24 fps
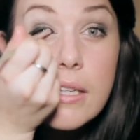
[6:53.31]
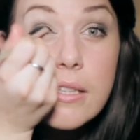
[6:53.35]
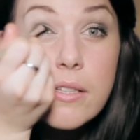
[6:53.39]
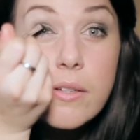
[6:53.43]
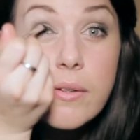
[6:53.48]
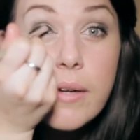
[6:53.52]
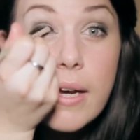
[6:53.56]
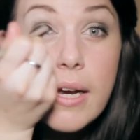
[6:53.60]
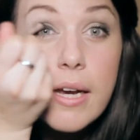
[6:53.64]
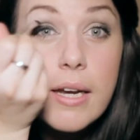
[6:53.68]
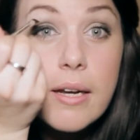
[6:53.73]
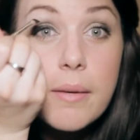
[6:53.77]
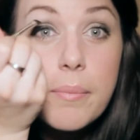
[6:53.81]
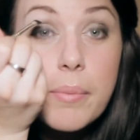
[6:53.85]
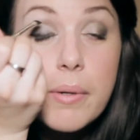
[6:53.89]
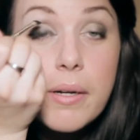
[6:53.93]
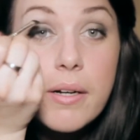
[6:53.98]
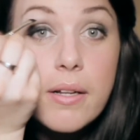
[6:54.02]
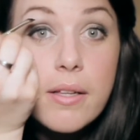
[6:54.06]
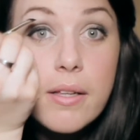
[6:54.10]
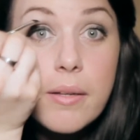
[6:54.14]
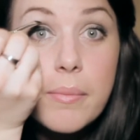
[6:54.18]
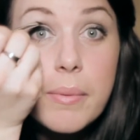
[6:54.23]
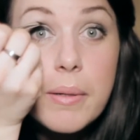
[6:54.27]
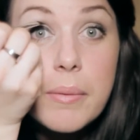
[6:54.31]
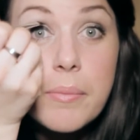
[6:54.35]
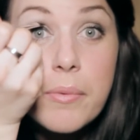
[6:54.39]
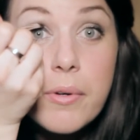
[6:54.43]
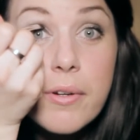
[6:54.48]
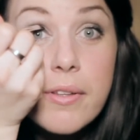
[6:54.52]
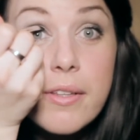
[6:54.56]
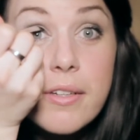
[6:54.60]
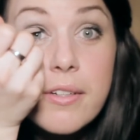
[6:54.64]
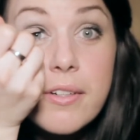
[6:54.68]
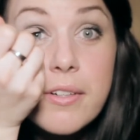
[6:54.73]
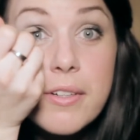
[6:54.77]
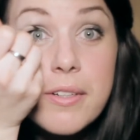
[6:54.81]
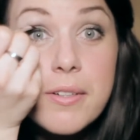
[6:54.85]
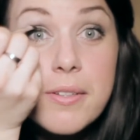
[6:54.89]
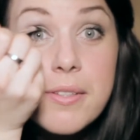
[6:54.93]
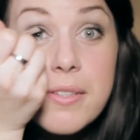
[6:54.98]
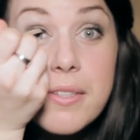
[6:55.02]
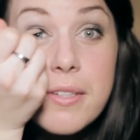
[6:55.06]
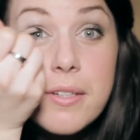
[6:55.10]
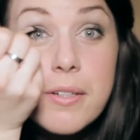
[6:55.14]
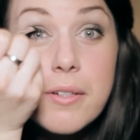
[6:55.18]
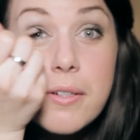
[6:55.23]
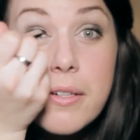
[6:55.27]
it's okay to put a little bit more than you're
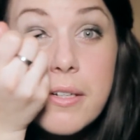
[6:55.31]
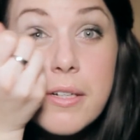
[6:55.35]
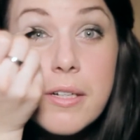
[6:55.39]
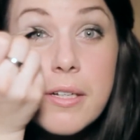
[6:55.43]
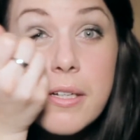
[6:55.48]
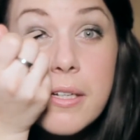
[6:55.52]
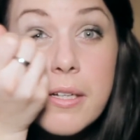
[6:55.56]
used to.